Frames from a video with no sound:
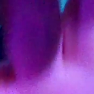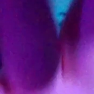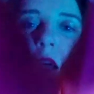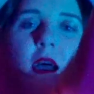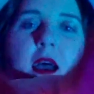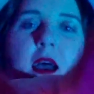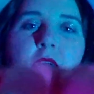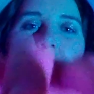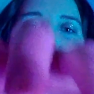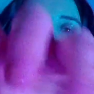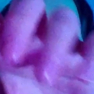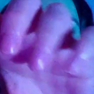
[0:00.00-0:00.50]

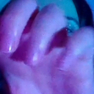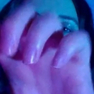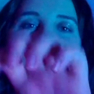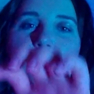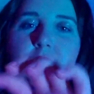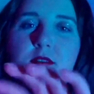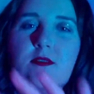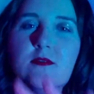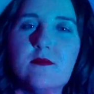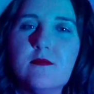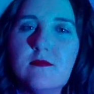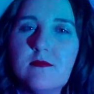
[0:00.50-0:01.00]
and
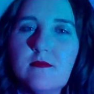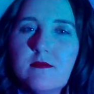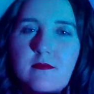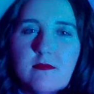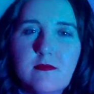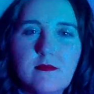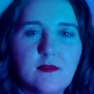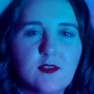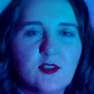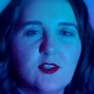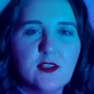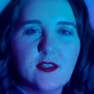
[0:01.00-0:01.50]

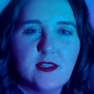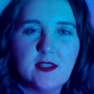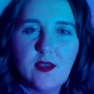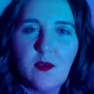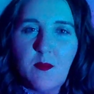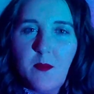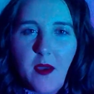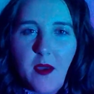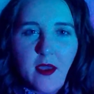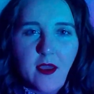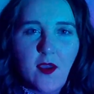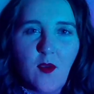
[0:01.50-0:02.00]
just
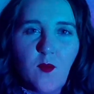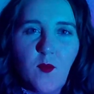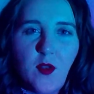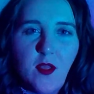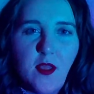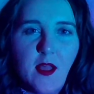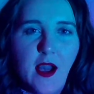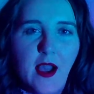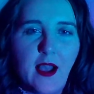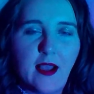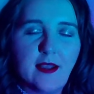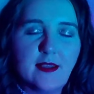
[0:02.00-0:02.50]
sit back and
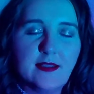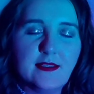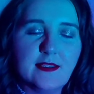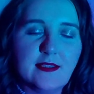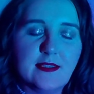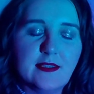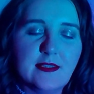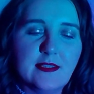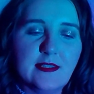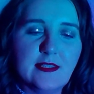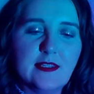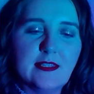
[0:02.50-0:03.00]
relax
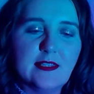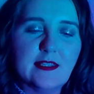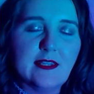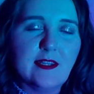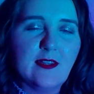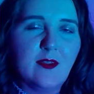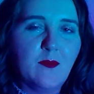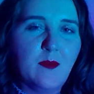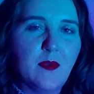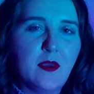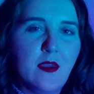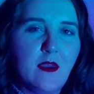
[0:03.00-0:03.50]
because it's
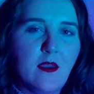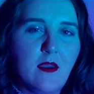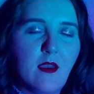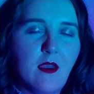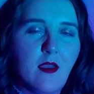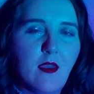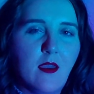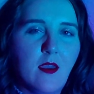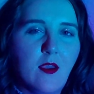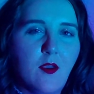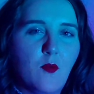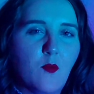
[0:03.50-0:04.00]
going to be
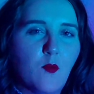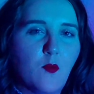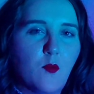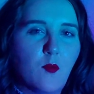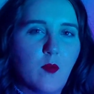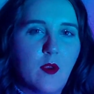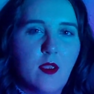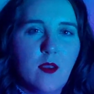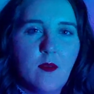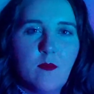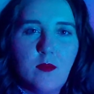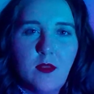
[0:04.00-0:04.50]
a
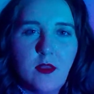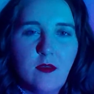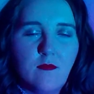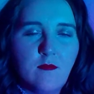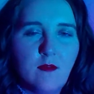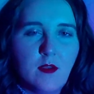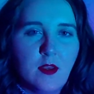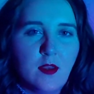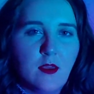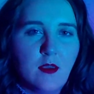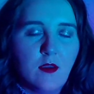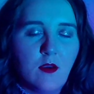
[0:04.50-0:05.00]
rambly
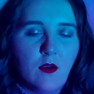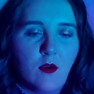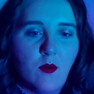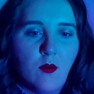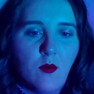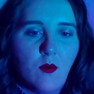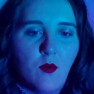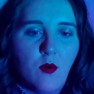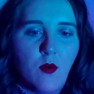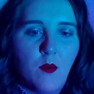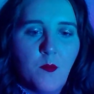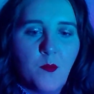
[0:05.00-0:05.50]

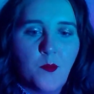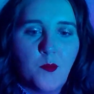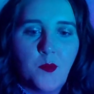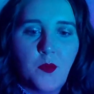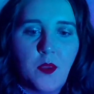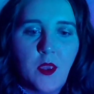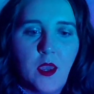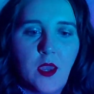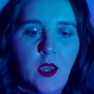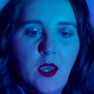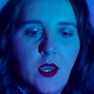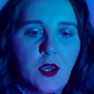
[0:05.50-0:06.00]
video.
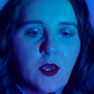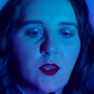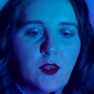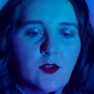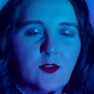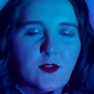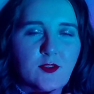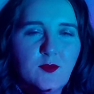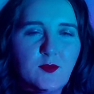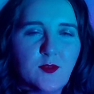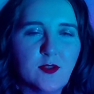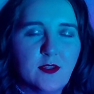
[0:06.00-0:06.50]

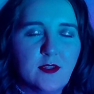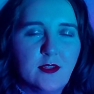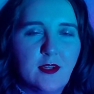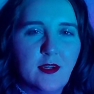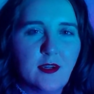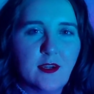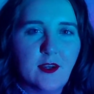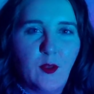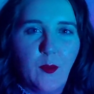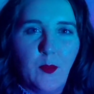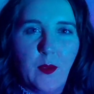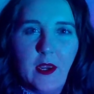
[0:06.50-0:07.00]
There's really
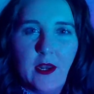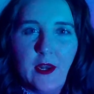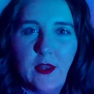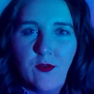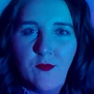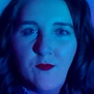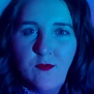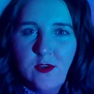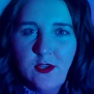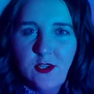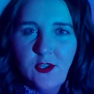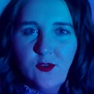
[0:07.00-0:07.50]
not going to be
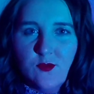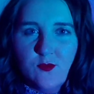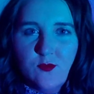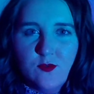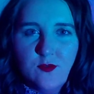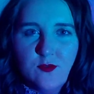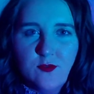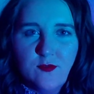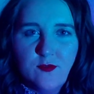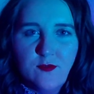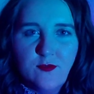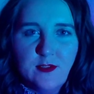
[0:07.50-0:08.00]
any
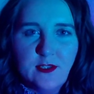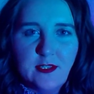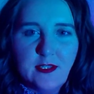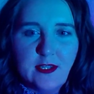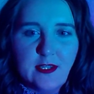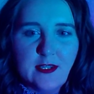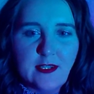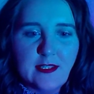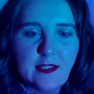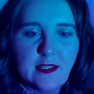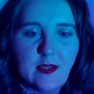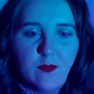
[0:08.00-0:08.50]
visuals
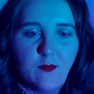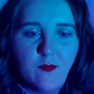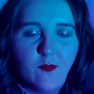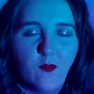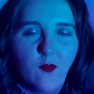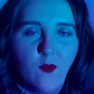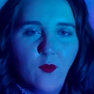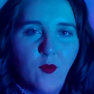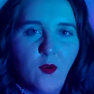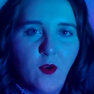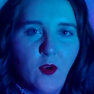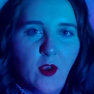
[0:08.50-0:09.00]
except
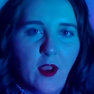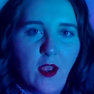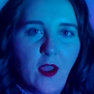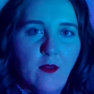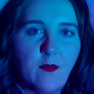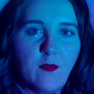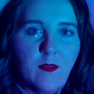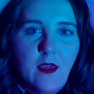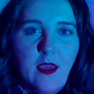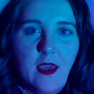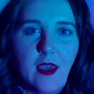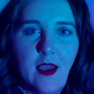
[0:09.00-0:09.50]
for
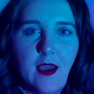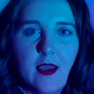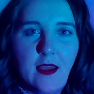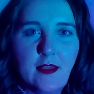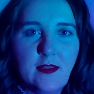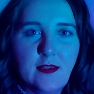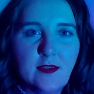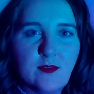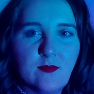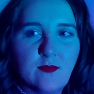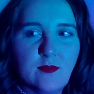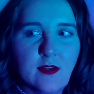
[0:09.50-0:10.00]
at the
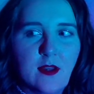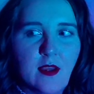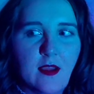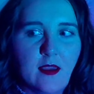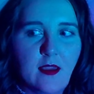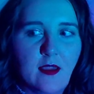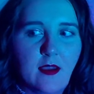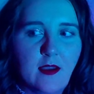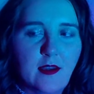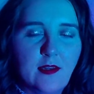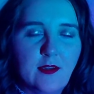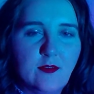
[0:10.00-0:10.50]
end when I
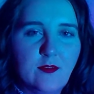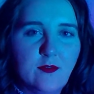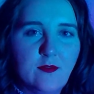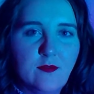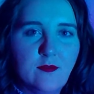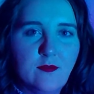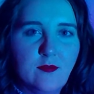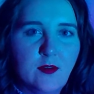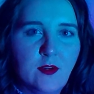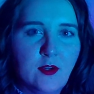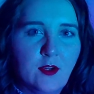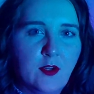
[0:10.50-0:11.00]
kind of
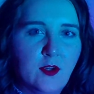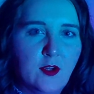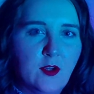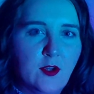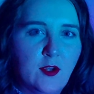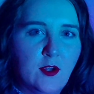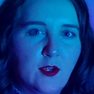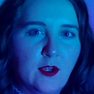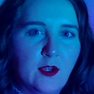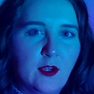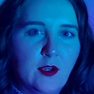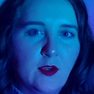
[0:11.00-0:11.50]

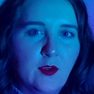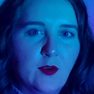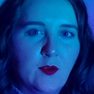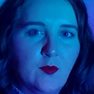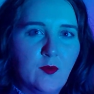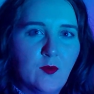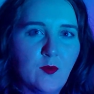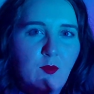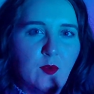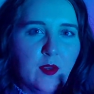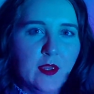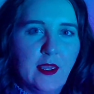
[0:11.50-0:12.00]

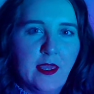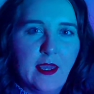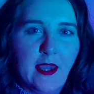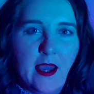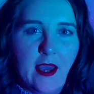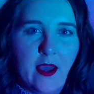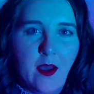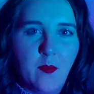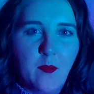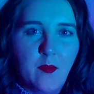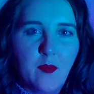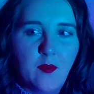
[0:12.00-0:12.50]

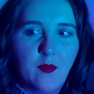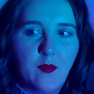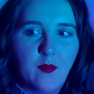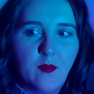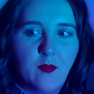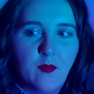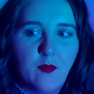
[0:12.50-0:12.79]
recap